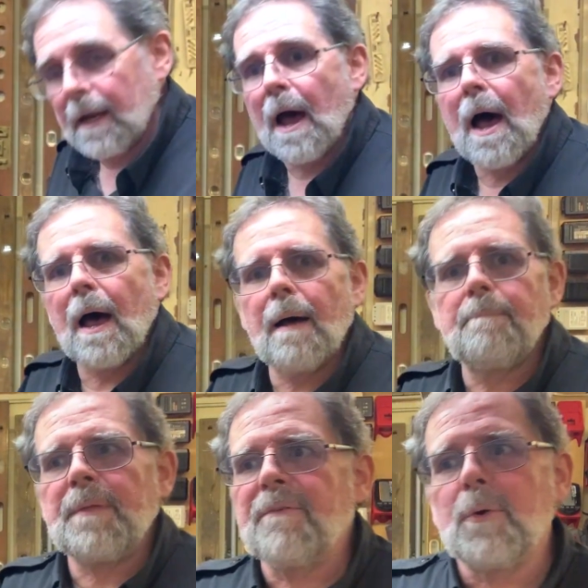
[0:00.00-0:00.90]
And
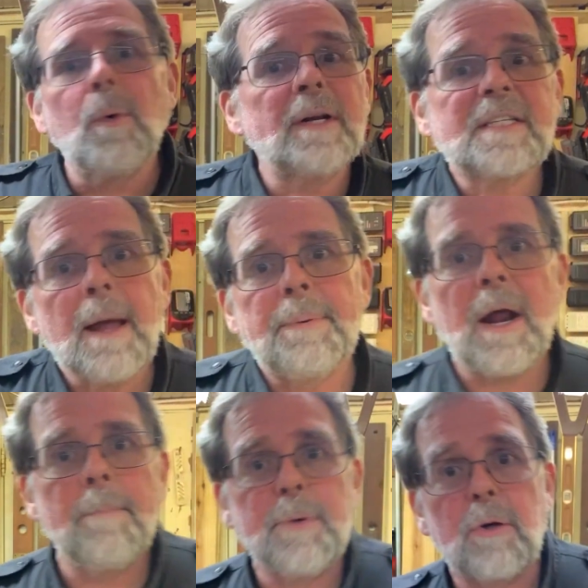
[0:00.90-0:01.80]
if you want to step it
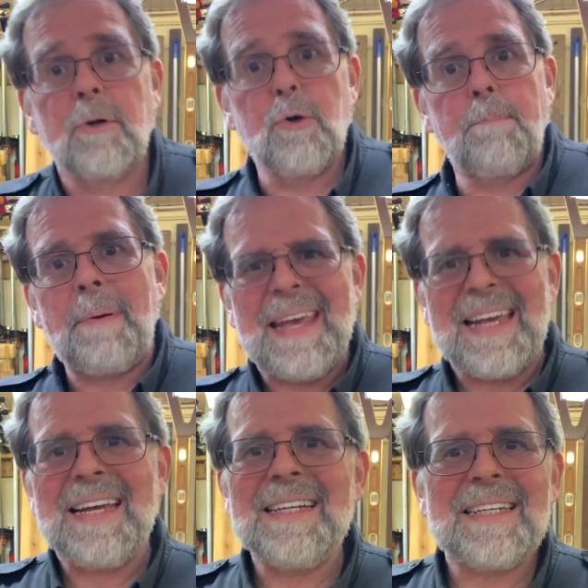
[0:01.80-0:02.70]
up, you can do
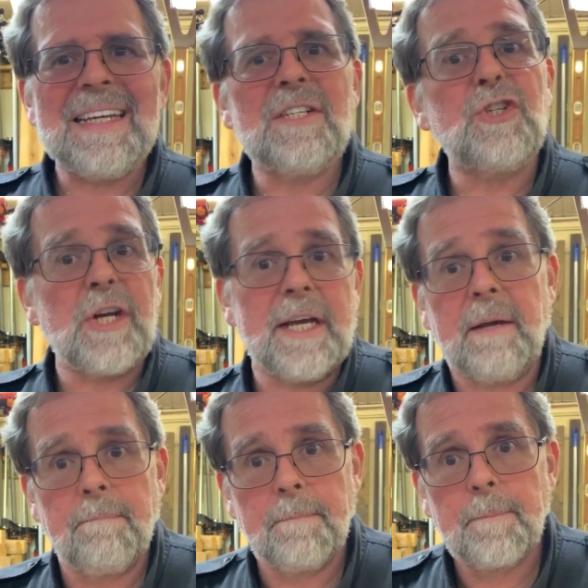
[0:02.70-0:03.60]
PETG,
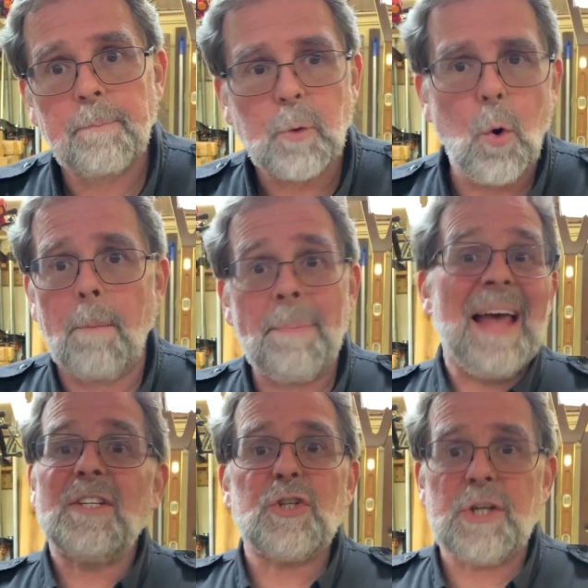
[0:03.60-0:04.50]
or
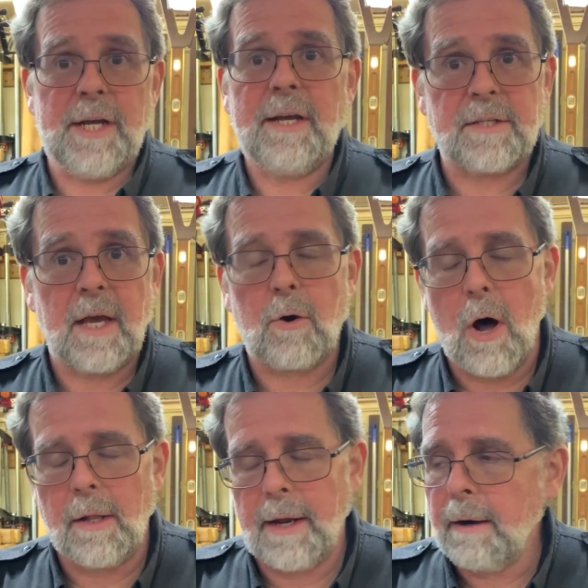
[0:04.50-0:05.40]
PETG as they
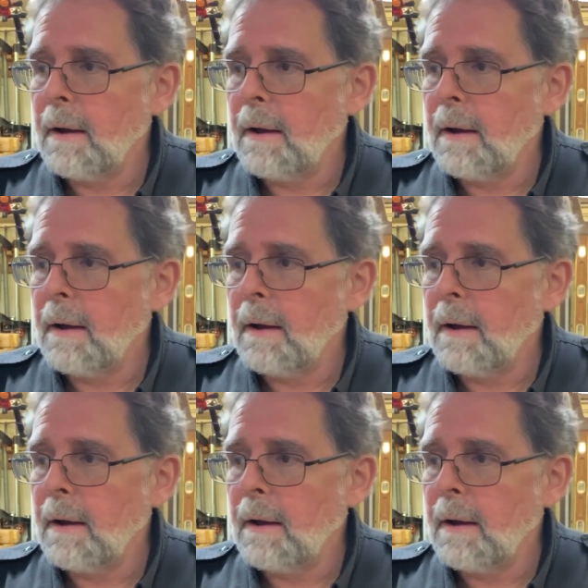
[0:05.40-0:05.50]
call it.